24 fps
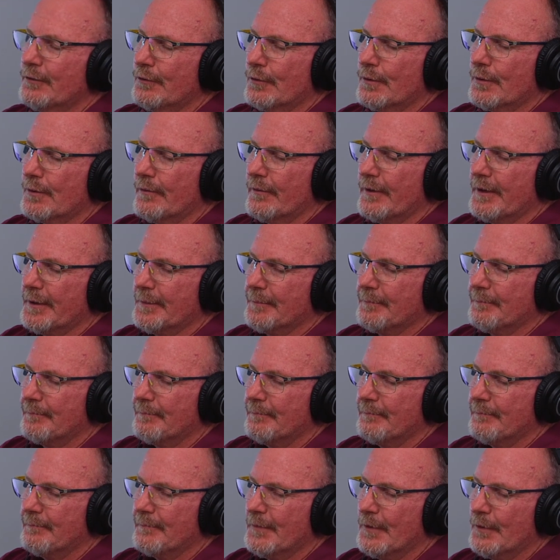
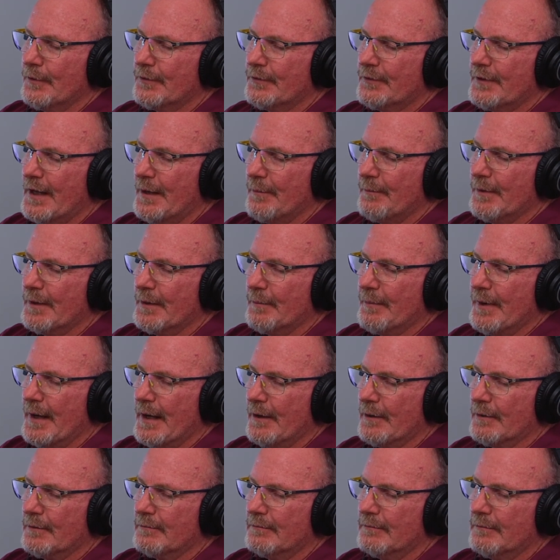your statement
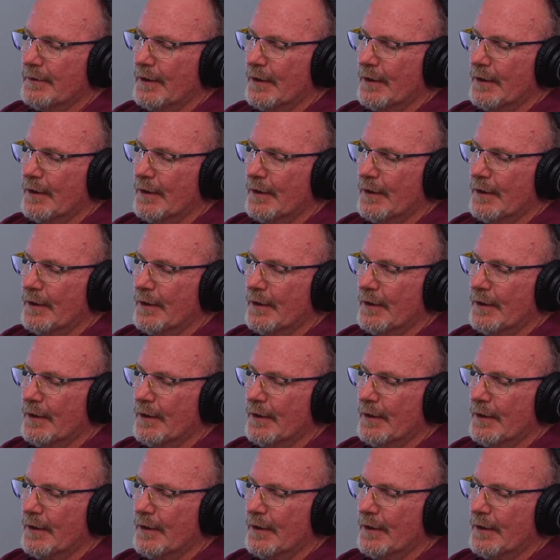about,